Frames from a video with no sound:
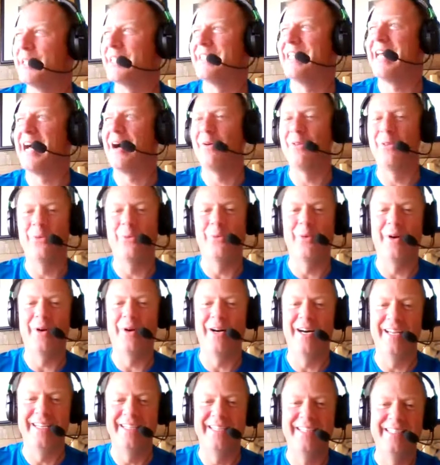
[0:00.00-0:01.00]
now the
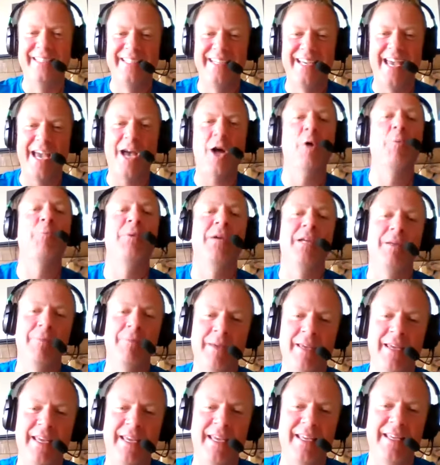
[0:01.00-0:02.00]
one helping
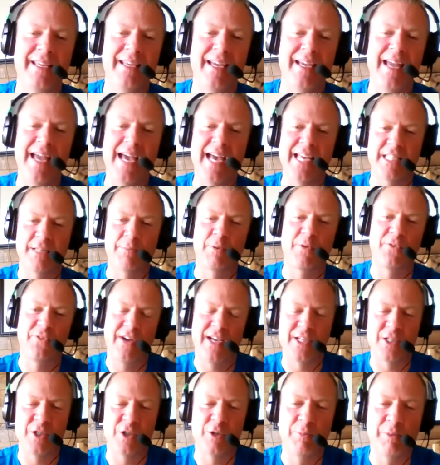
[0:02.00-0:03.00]
me as a
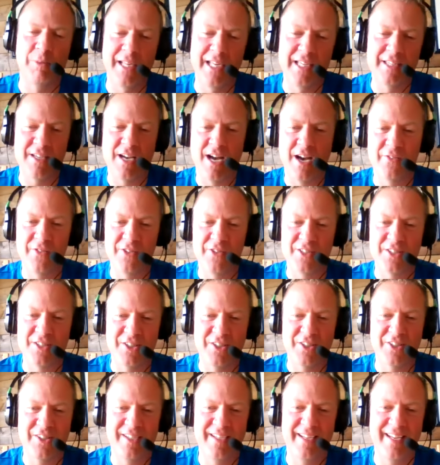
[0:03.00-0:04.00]
professional police
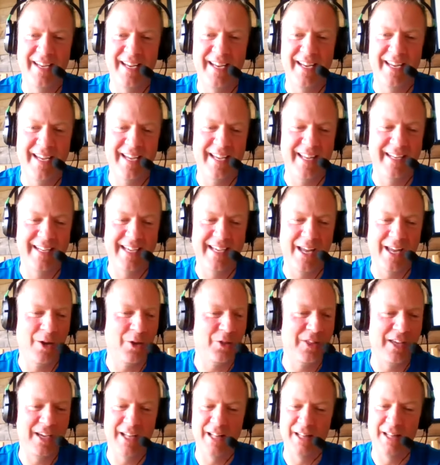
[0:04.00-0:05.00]
officer. And I don't
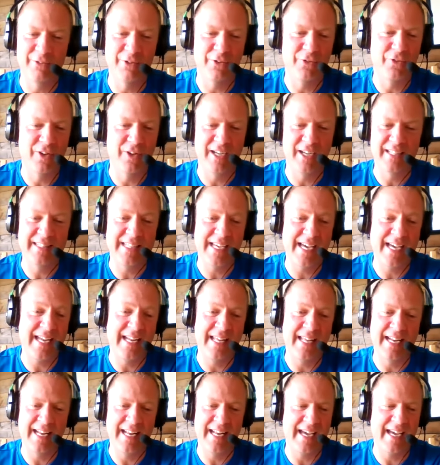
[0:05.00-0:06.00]
think I'll ever forget that.
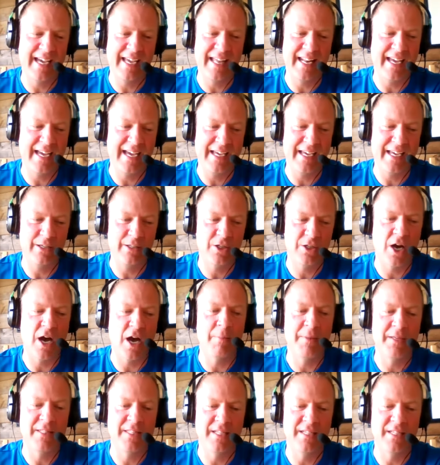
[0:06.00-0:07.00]
And it taught
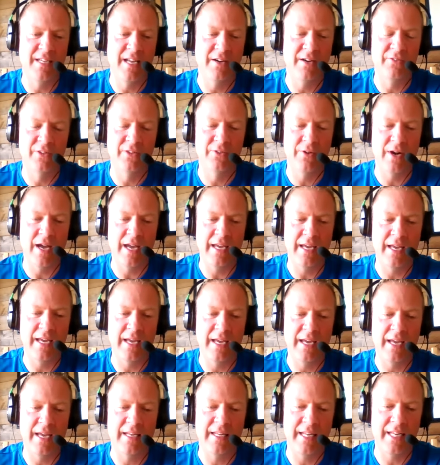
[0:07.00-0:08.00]
me to never write
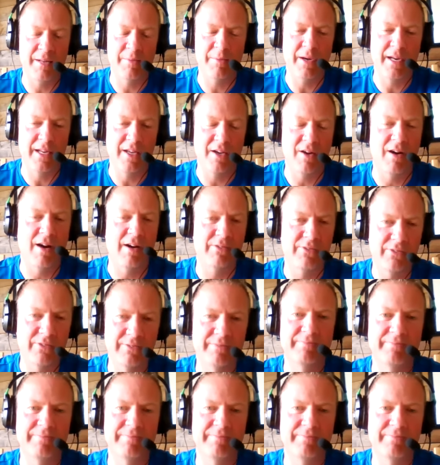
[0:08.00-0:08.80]
anybody off.